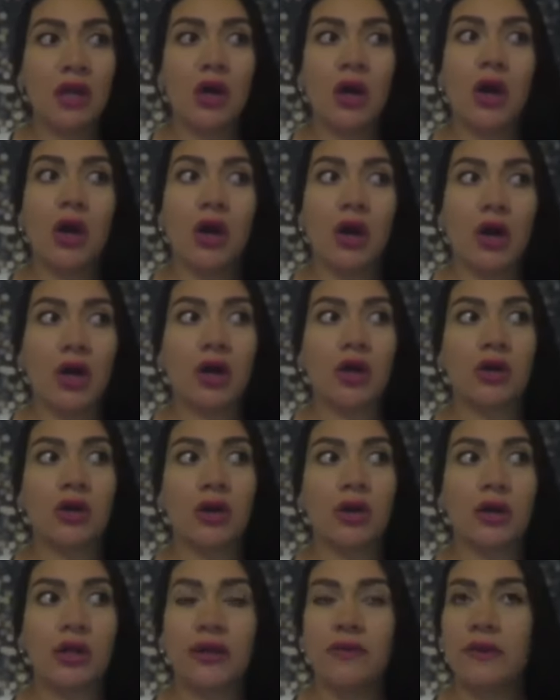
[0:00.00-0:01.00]

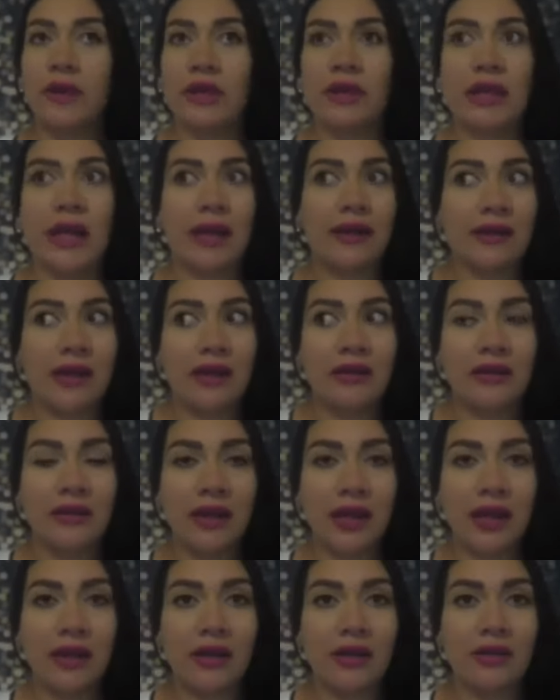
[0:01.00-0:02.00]
are even
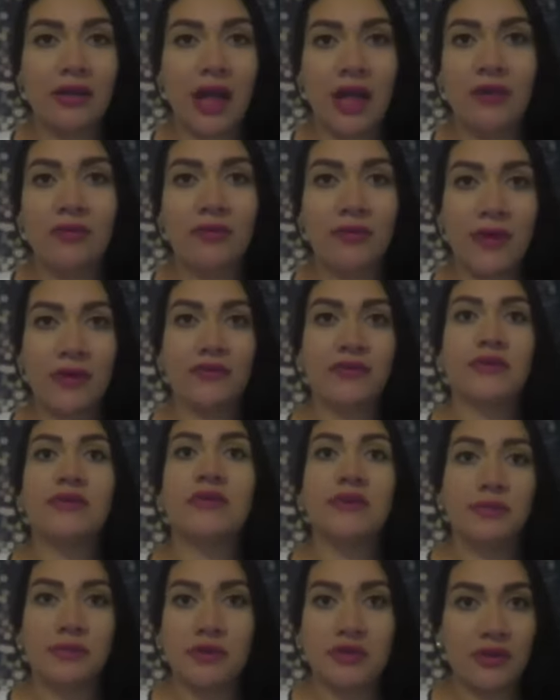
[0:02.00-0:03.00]
$9.99. I found
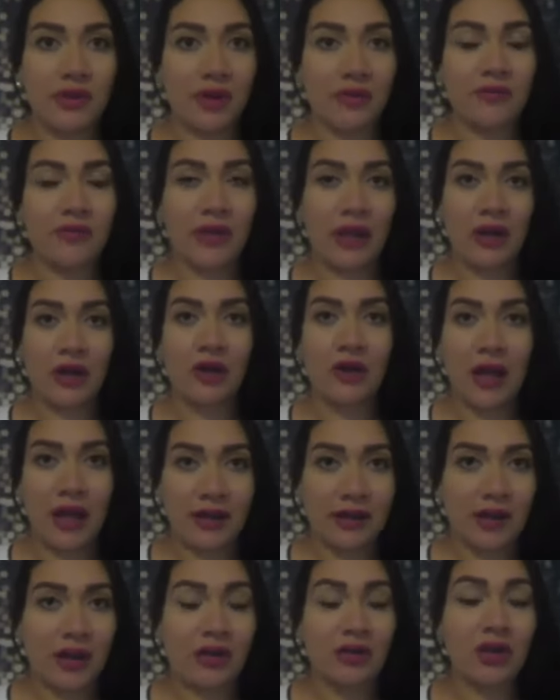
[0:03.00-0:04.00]
some stuff that are
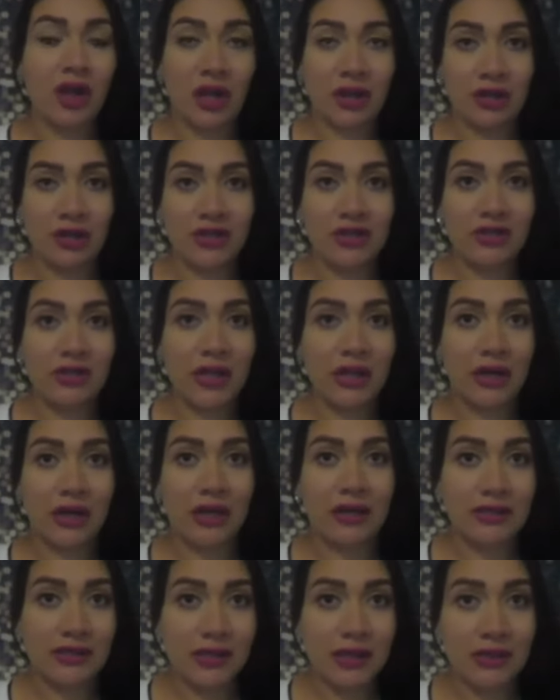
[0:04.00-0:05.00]

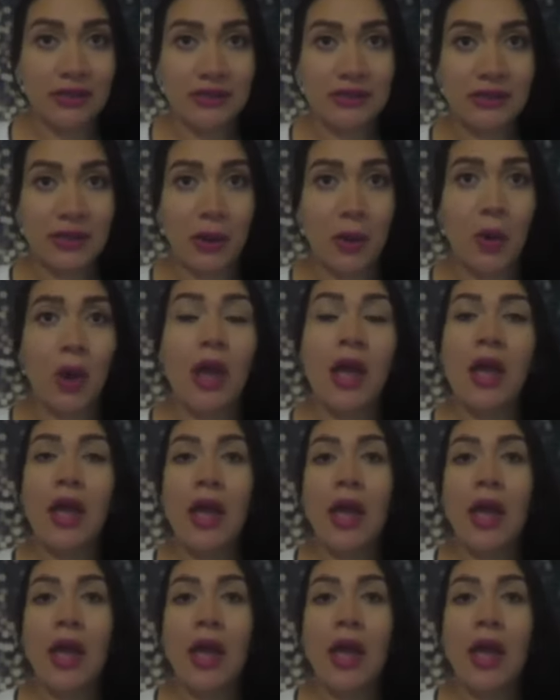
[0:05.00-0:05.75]
$9.99. So